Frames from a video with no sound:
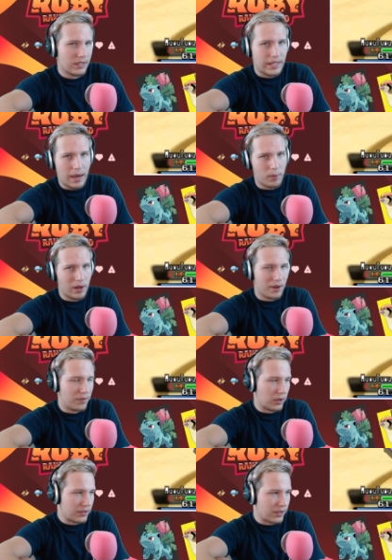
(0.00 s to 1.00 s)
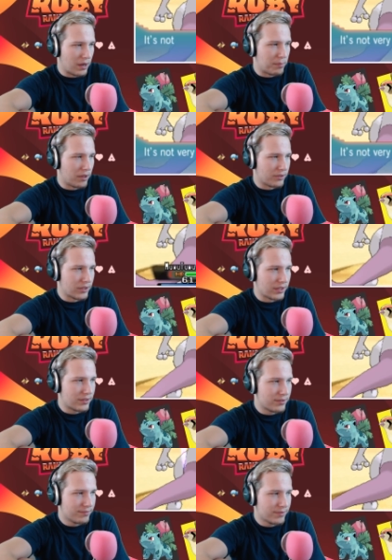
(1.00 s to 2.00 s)
Cam went out of focus there, I
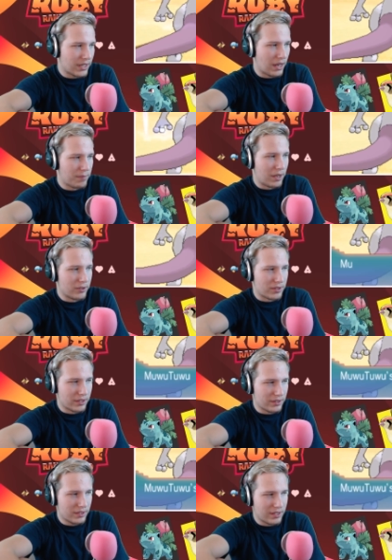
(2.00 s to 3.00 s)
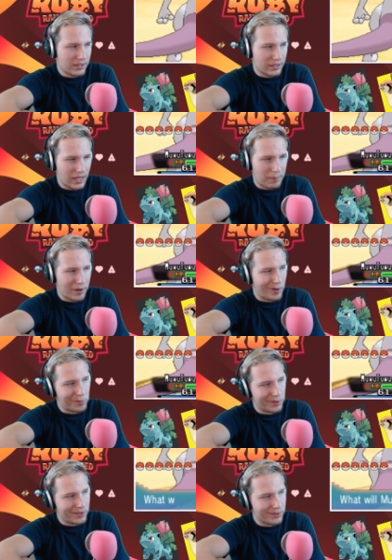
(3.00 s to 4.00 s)
apologize. It's not, I'm not used to this ain't the cam I
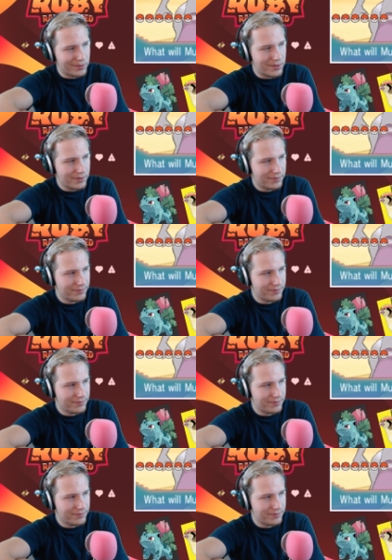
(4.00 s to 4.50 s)
normally use.